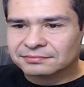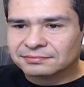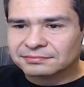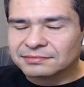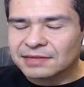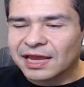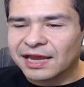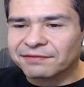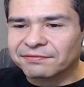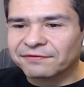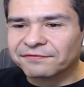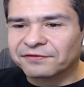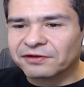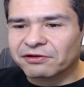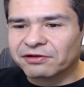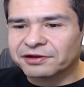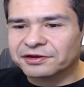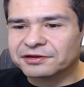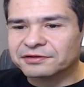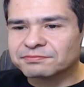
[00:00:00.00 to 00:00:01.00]
They have a
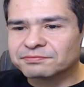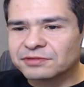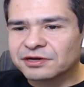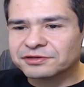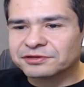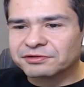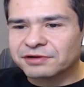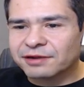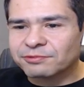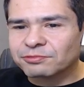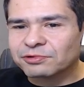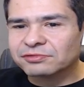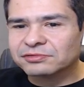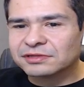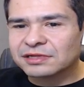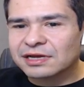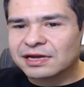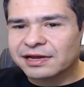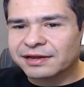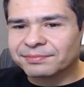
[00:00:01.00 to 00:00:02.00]
very good mother, I
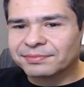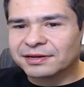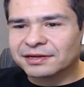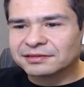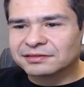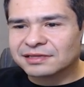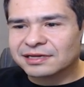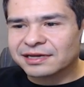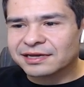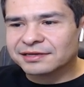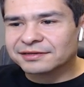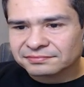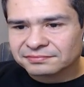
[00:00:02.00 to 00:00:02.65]
won't lie about that.